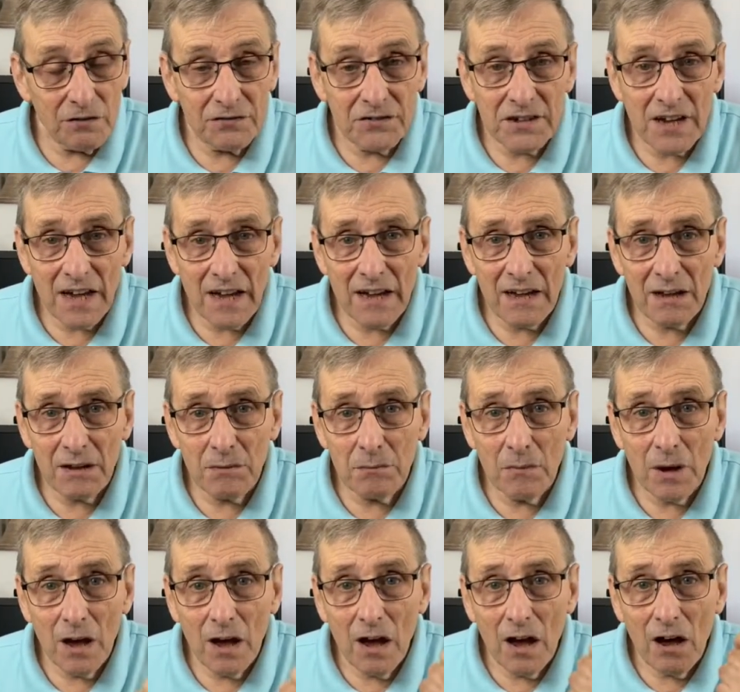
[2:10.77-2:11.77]
time,
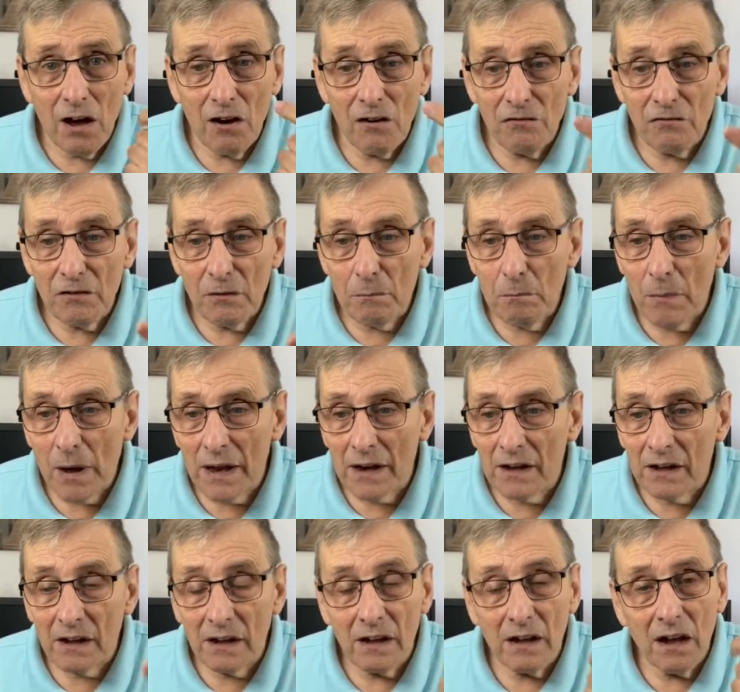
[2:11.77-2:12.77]
of
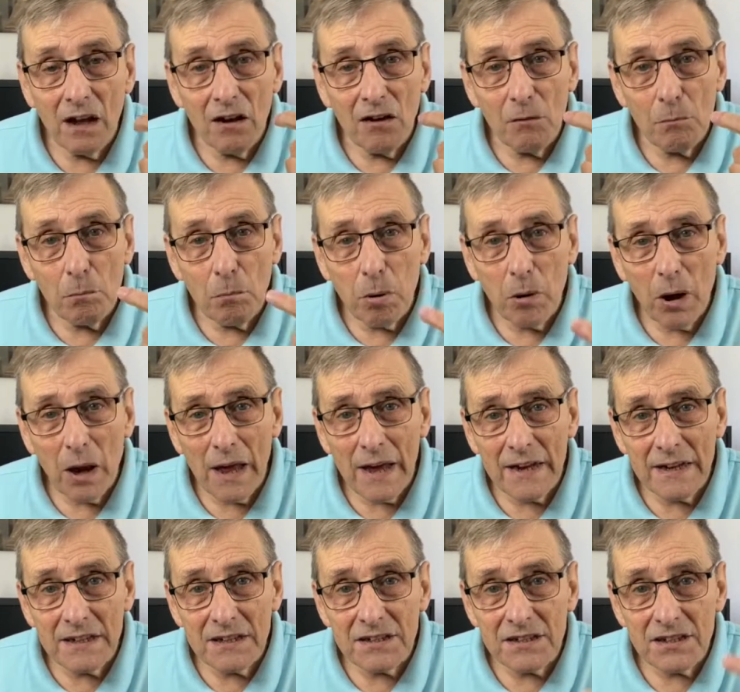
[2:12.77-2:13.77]
manner,
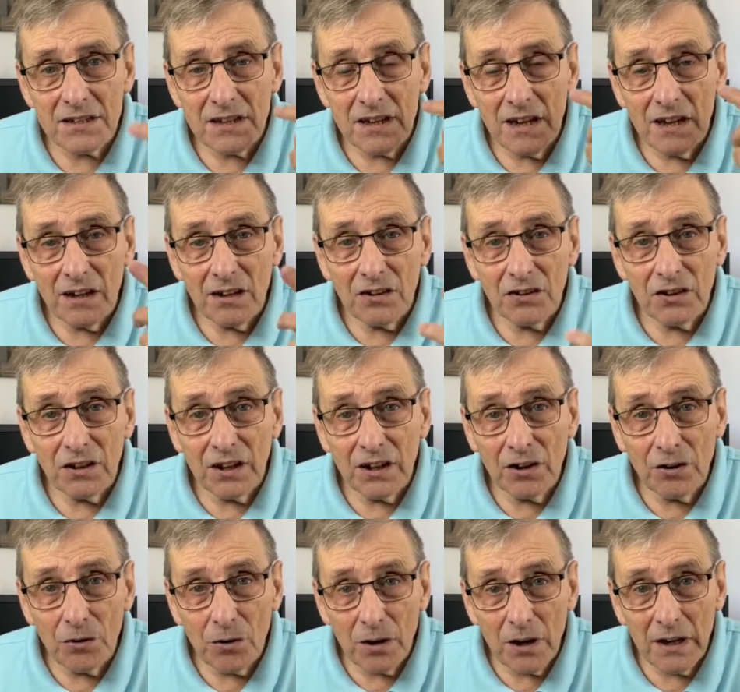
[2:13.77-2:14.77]
place,
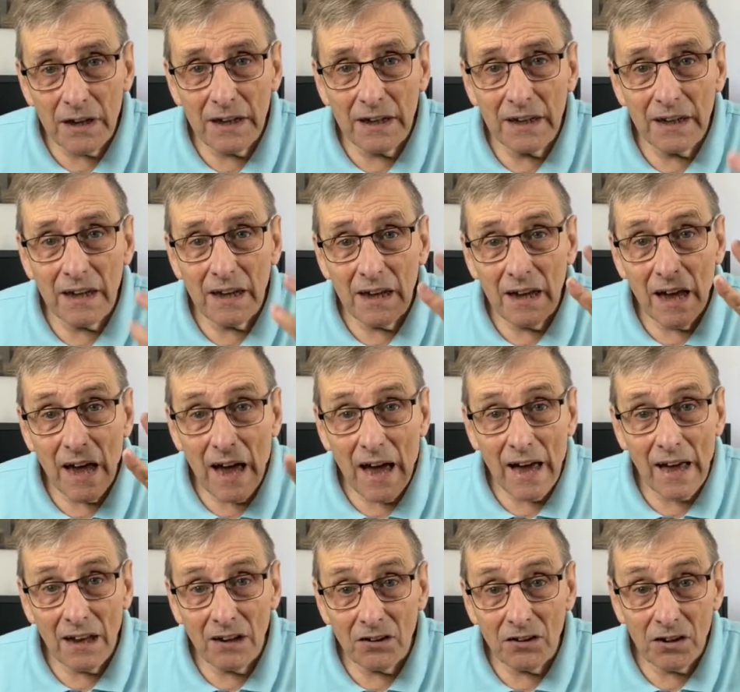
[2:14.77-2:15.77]
degree,
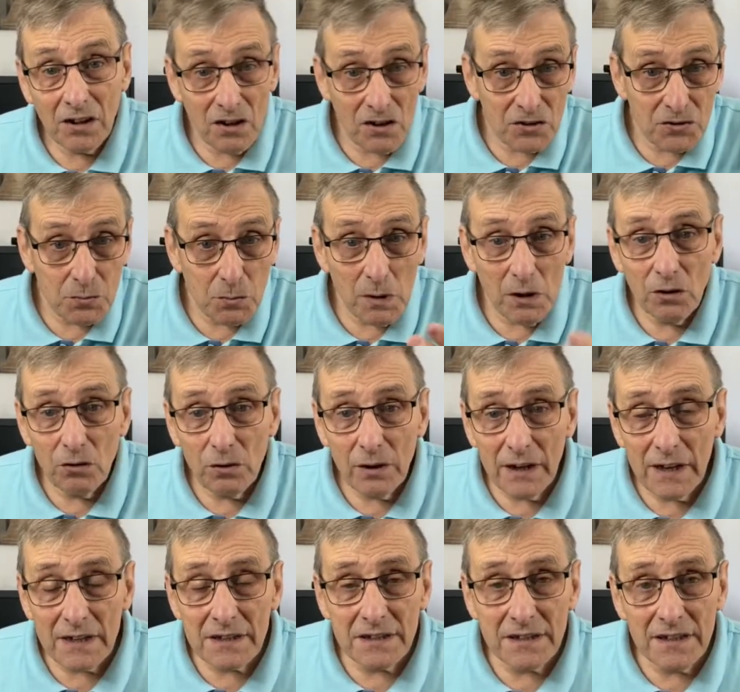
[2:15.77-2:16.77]
and as we're looking
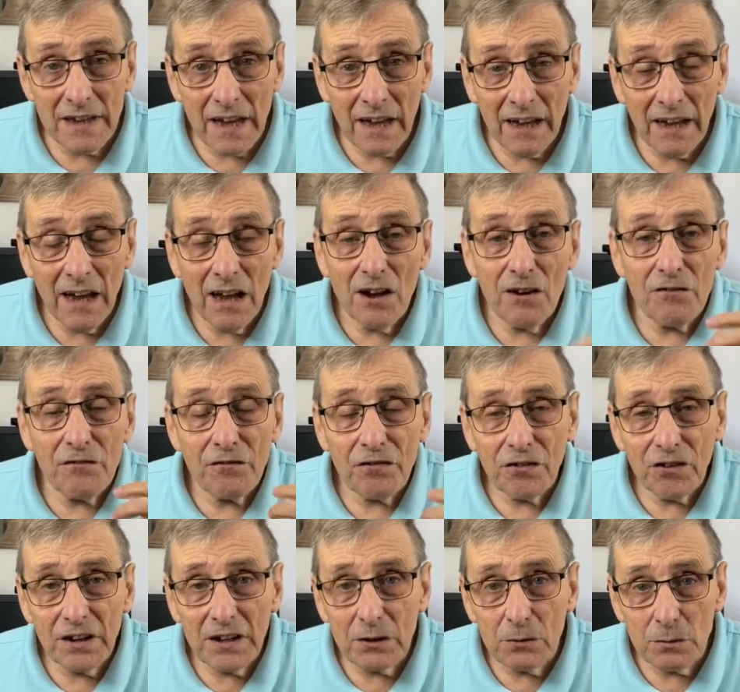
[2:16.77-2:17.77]
at today,
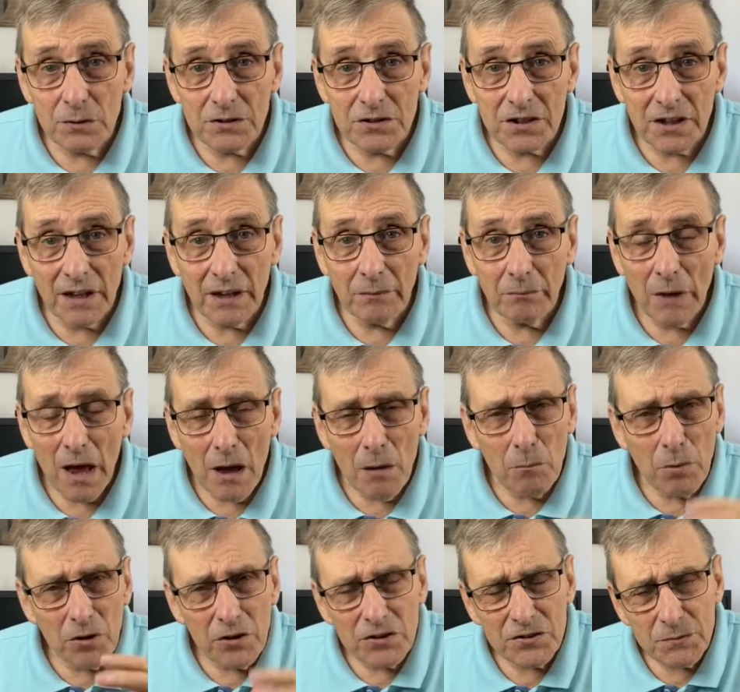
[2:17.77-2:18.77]
frequency.
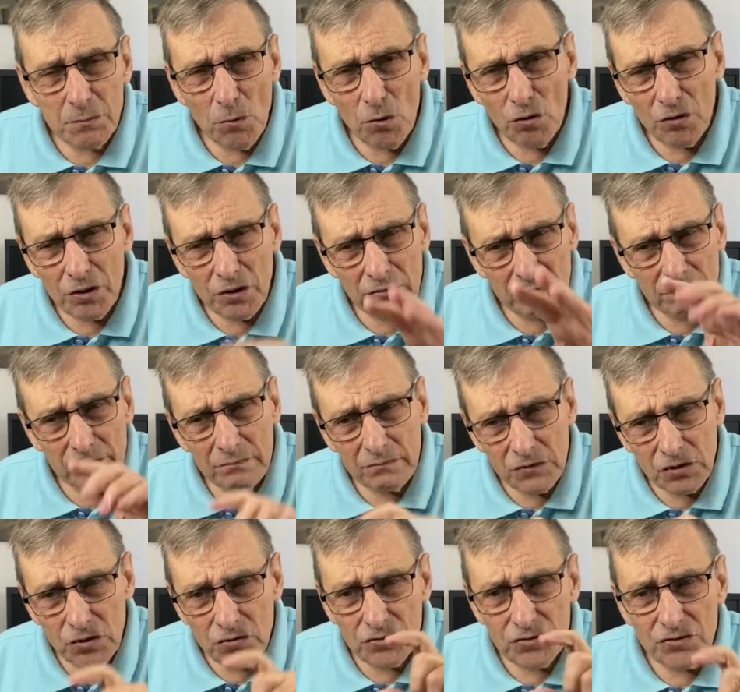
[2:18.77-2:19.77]
But there's more than
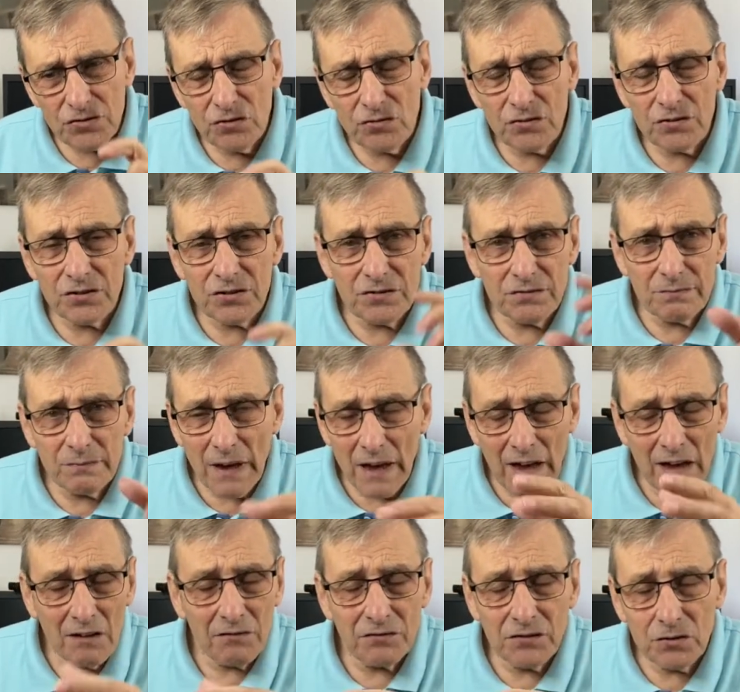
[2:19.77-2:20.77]
just those
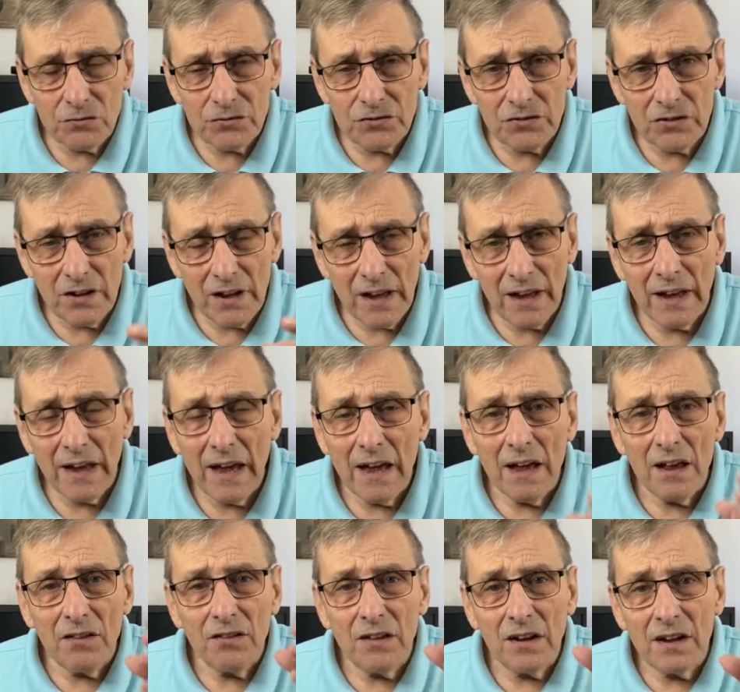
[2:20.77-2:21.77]
half dozen there.
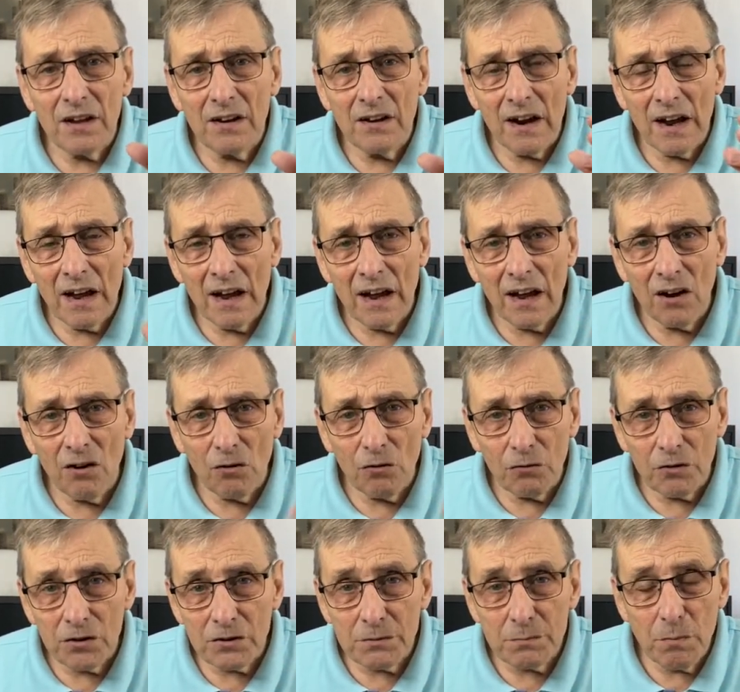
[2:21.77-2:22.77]
There are
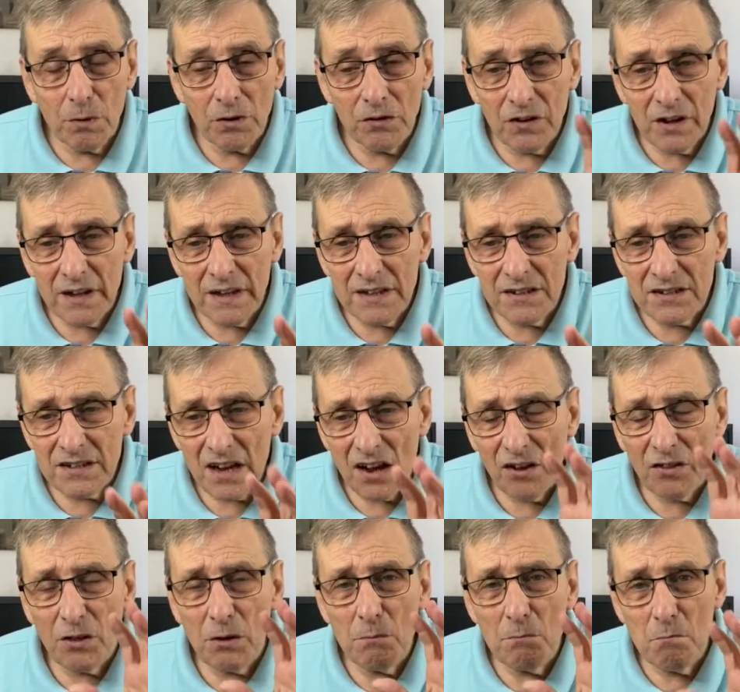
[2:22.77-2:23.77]
others, but these are
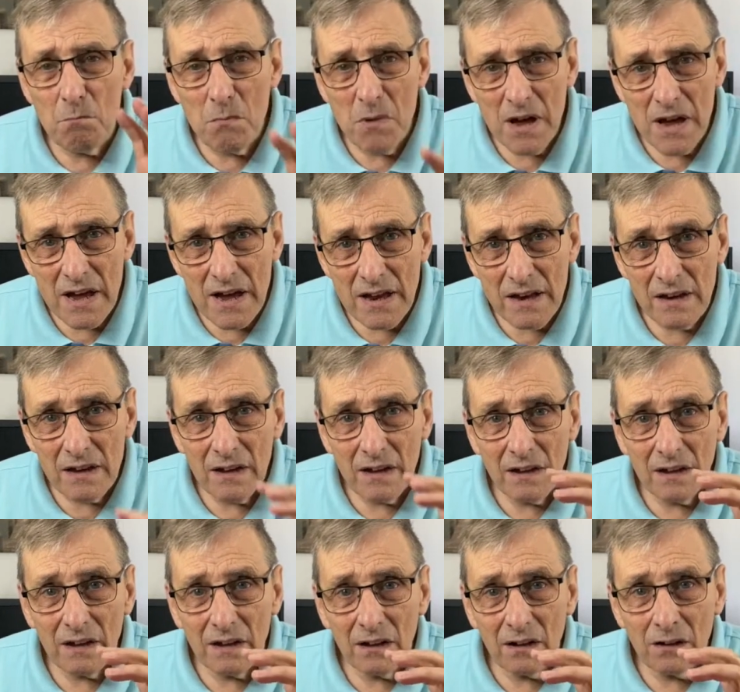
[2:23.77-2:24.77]
the main
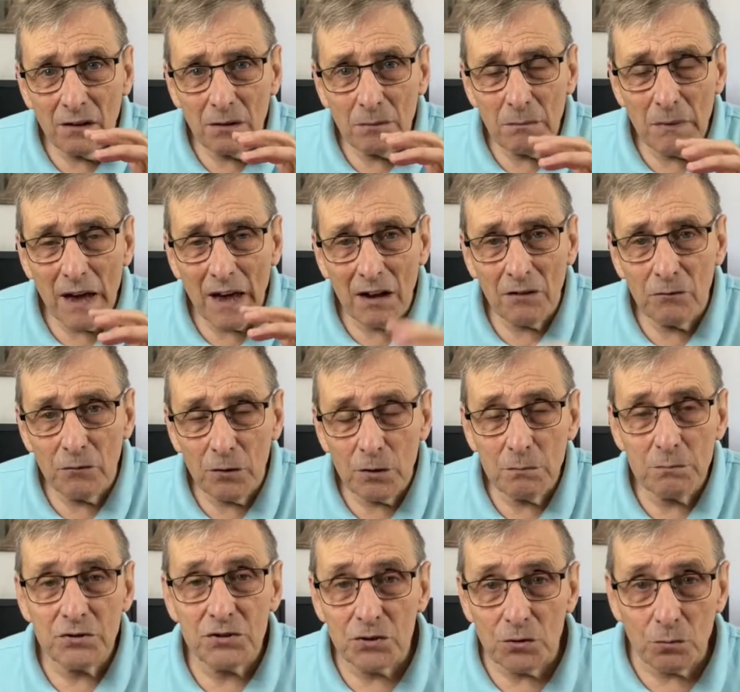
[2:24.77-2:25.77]

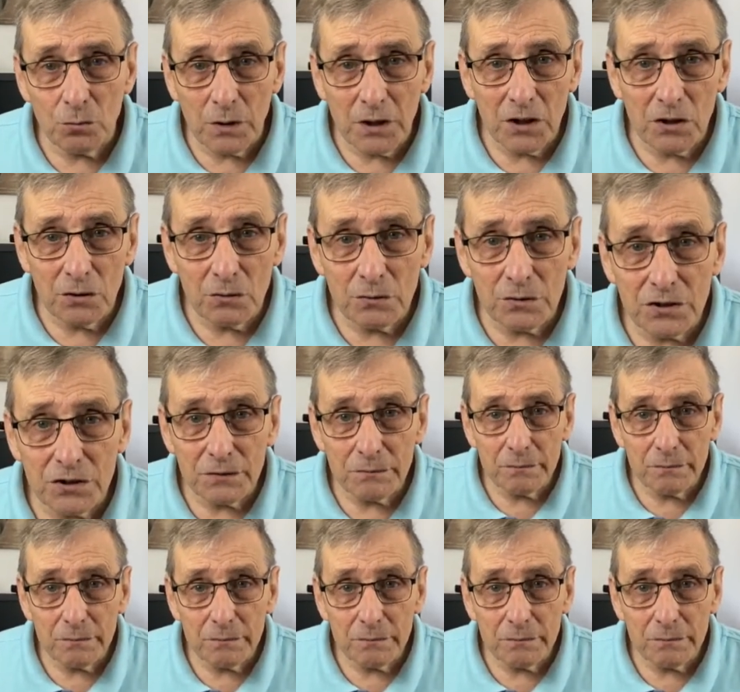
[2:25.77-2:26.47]
adverbs that we use.